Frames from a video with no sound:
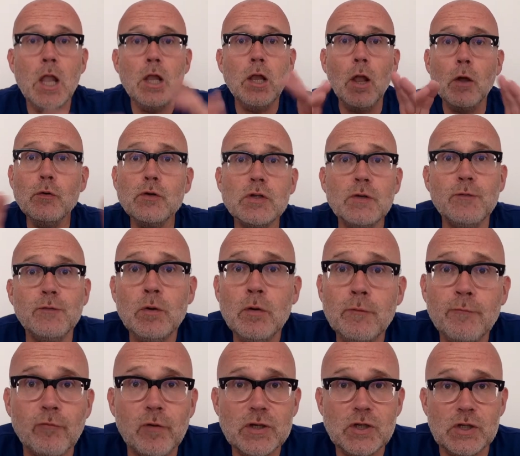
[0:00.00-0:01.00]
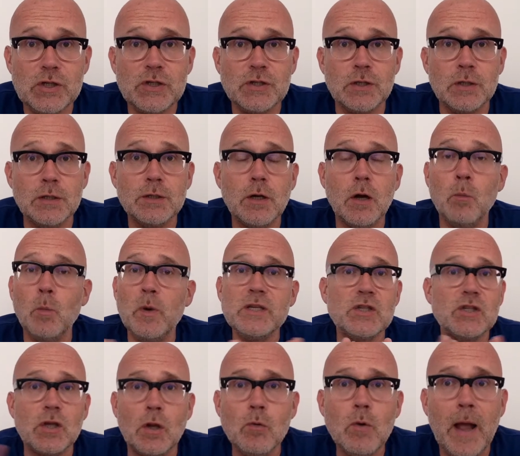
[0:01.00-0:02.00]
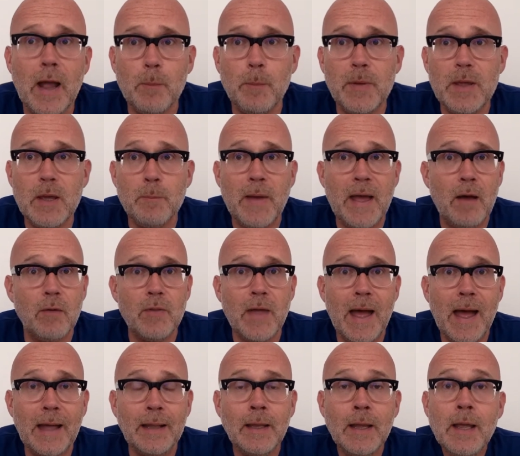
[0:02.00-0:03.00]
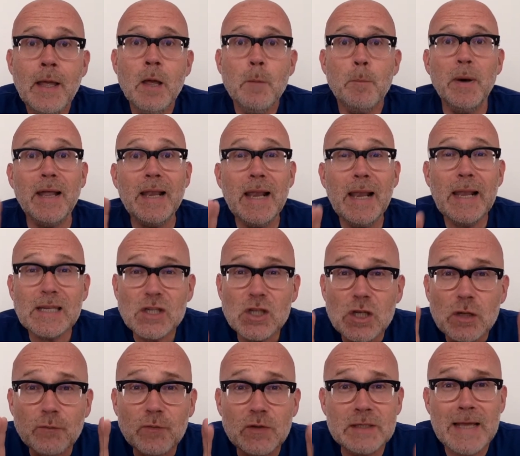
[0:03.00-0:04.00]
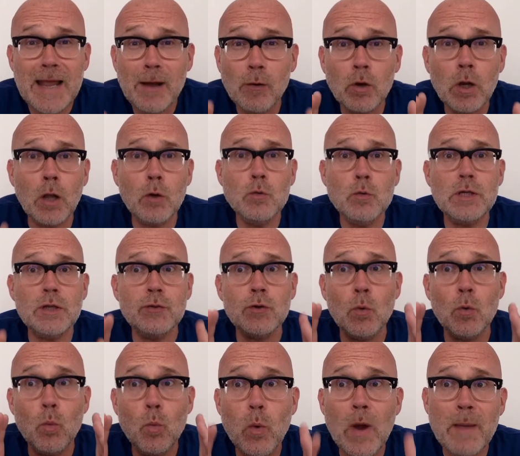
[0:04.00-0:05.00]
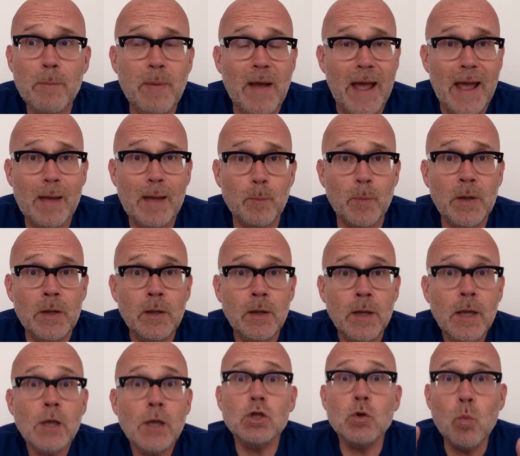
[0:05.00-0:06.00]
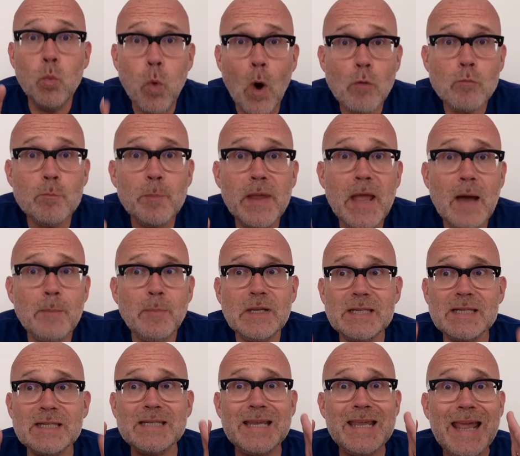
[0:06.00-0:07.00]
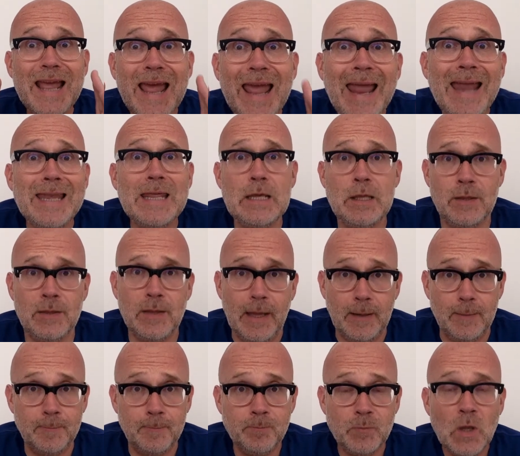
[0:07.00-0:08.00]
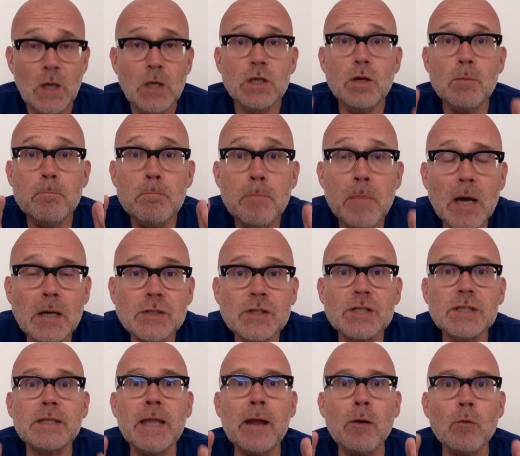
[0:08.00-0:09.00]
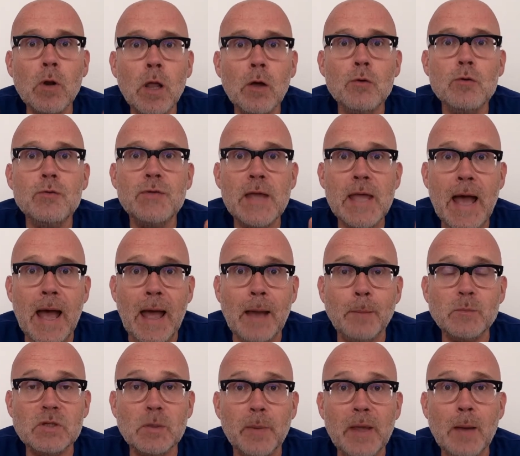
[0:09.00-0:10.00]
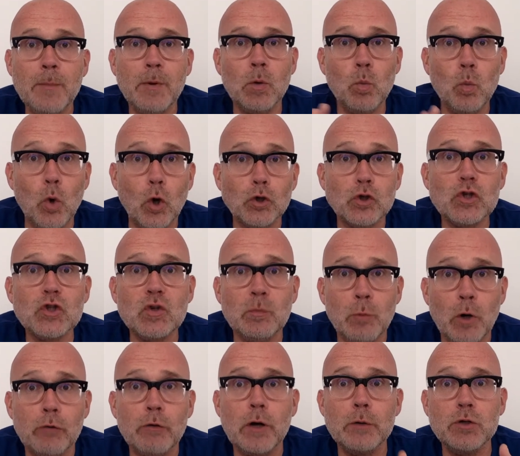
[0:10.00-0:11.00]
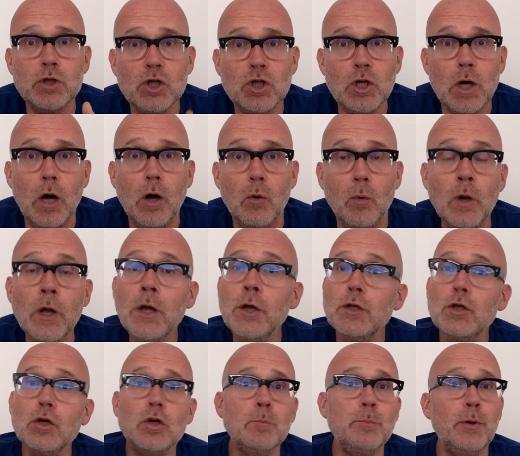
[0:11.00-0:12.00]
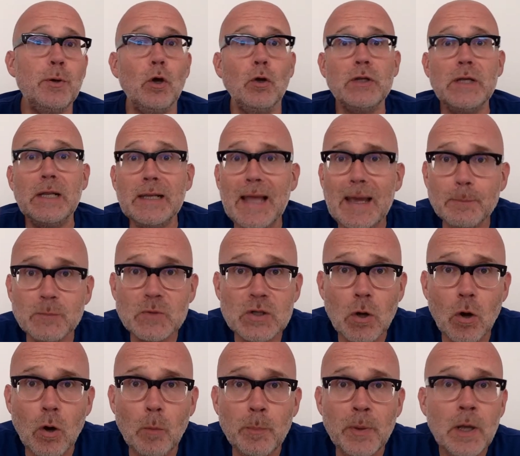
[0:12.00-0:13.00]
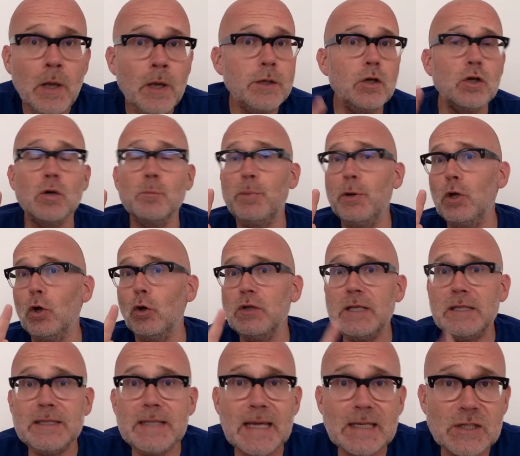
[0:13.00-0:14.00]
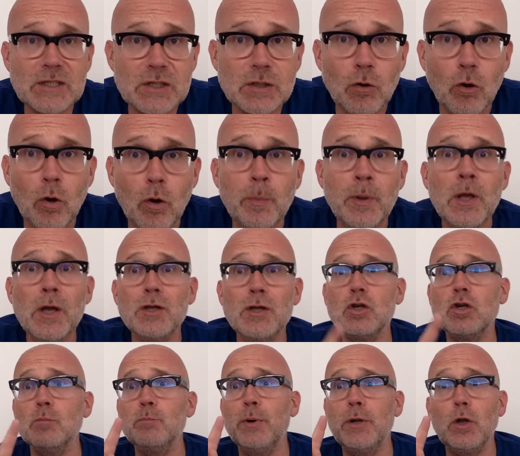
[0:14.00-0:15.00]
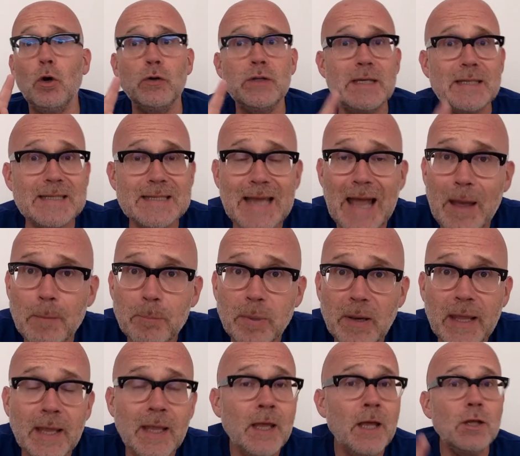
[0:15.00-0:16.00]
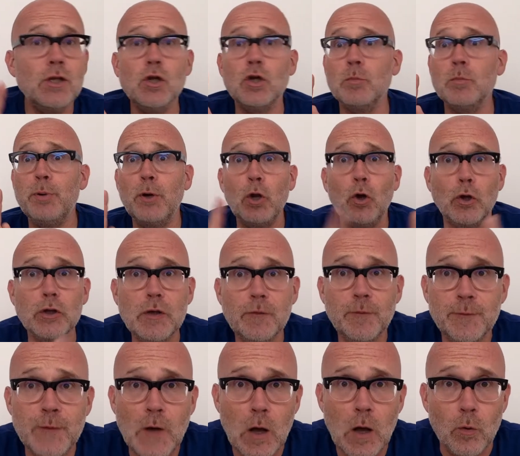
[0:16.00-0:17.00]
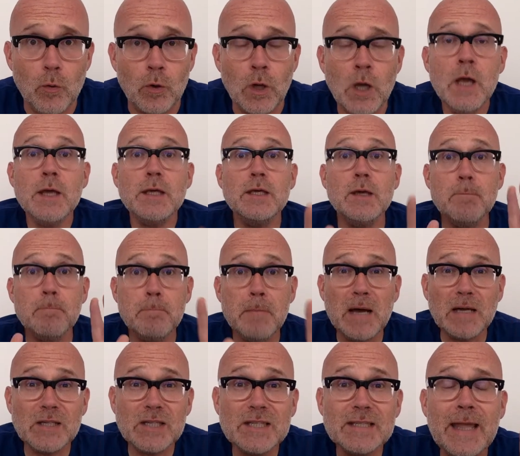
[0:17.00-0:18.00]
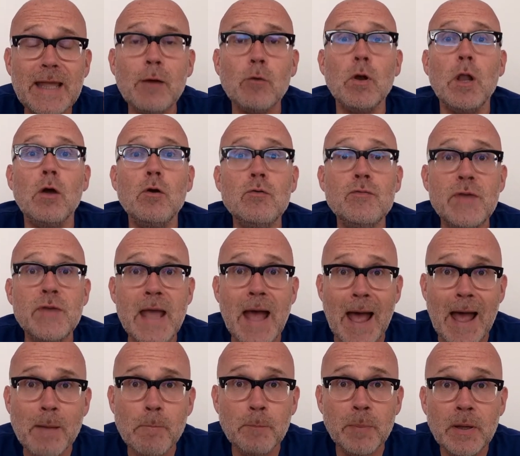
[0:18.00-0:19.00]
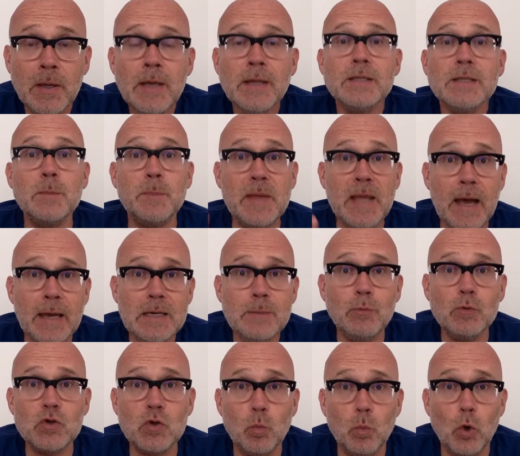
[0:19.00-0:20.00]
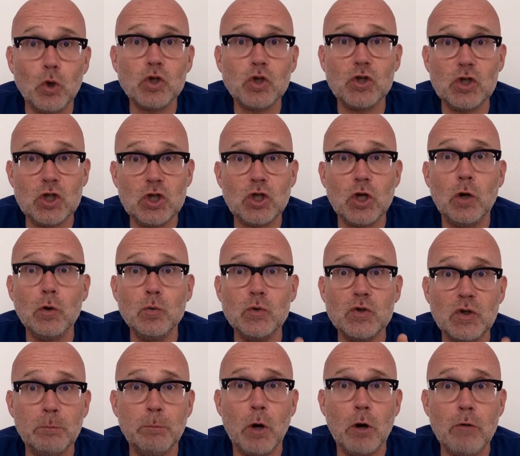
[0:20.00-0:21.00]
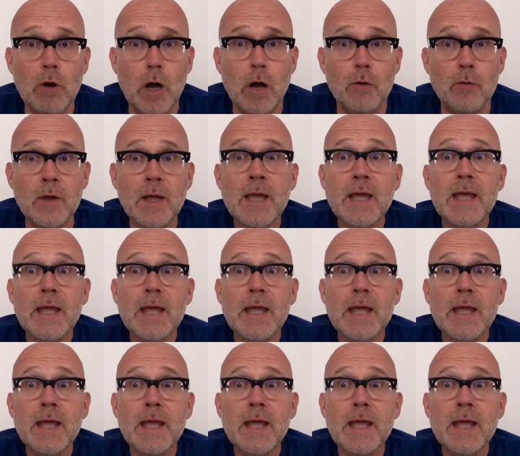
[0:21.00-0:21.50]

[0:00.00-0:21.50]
Loads of you have registered and we're so happy about that. But unless you've downloaded the web app, you won't be able to see anything. You must download the app to be able to watch tomorrow's show. You can put it on your laptop, you can put it on your desktop, you can put it on your tablet, you can put it on your phone. You must download the app to be able to watch the show tomorrow.